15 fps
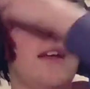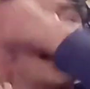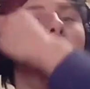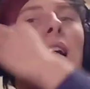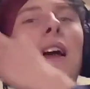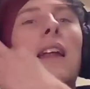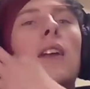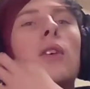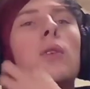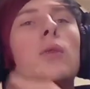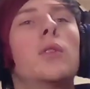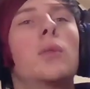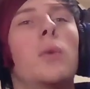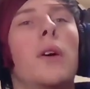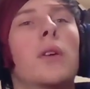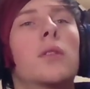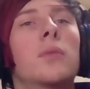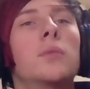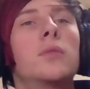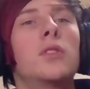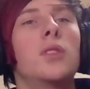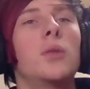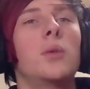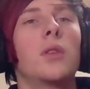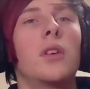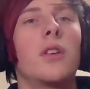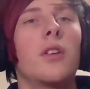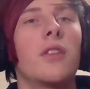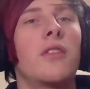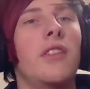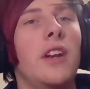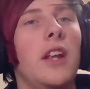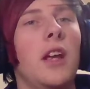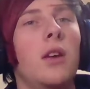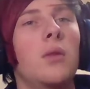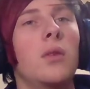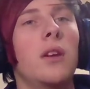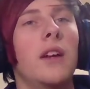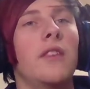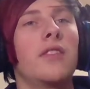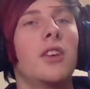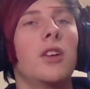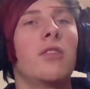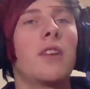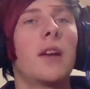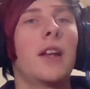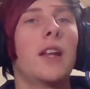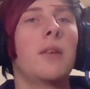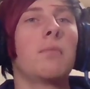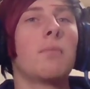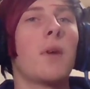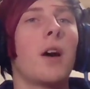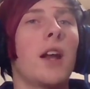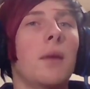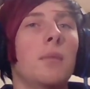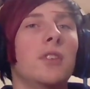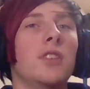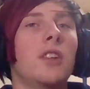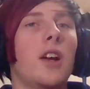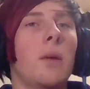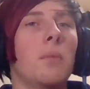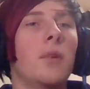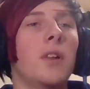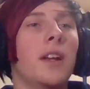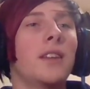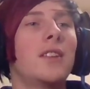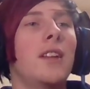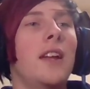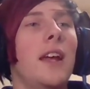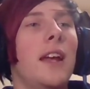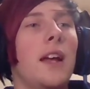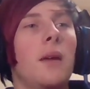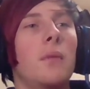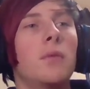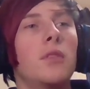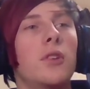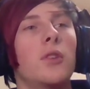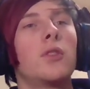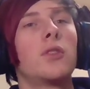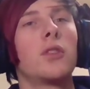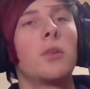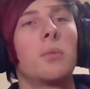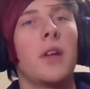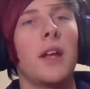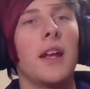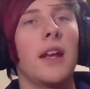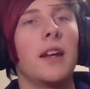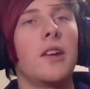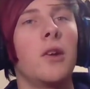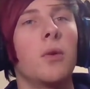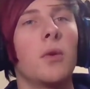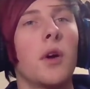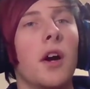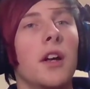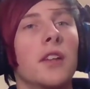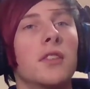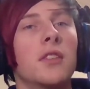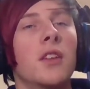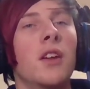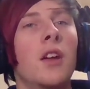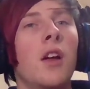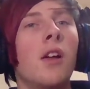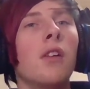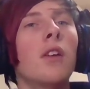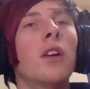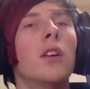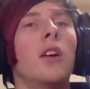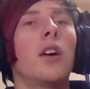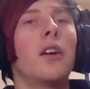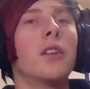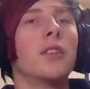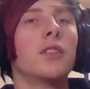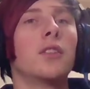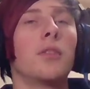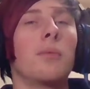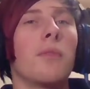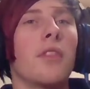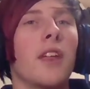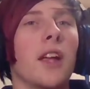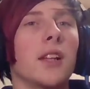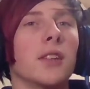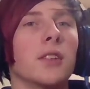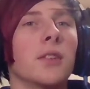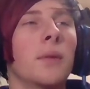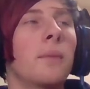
Hello and welcome to another video. If you're new around here, my name is the Dan Bullet, and today I'm just updating you guys on some things.